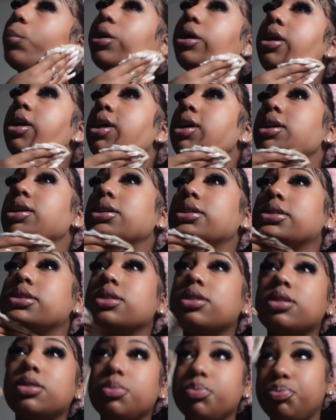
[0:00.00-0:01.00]

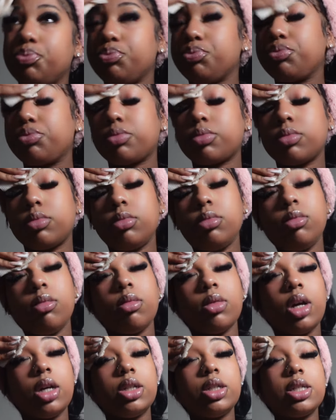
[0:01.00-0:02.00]
because
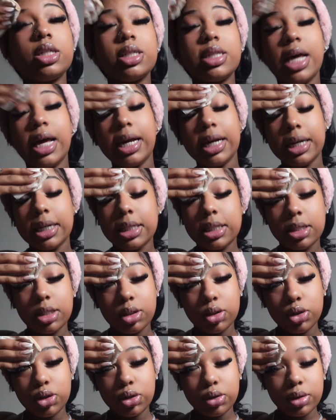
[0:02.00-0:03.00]
just like
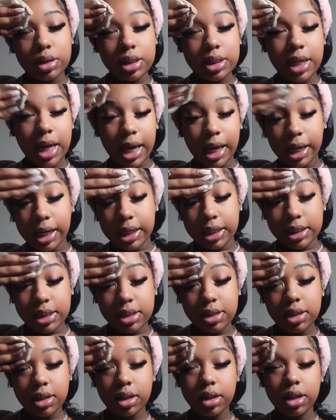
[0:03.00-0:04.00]
essentials like
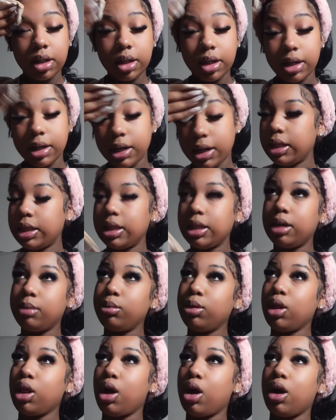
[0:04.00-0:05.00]
concealer,
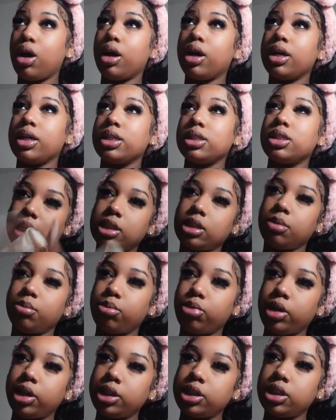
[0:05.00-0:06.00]
lip gloss, some
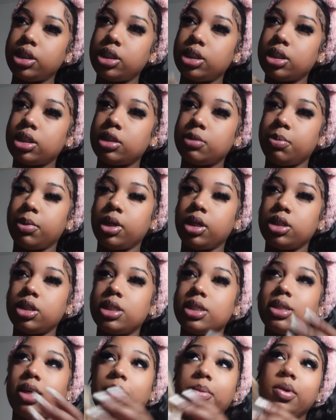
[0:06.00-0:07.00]
brushes, a sponge,
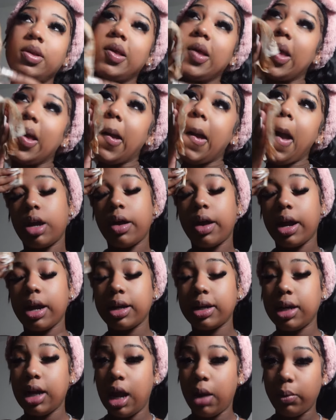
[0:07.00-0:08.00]
something. All
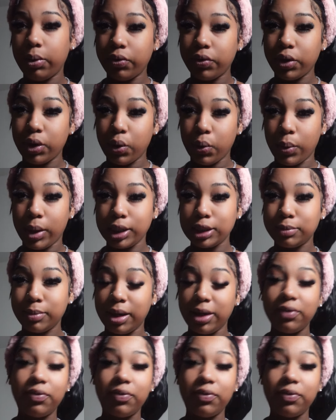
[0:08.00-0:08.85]
right, now we're going to wash my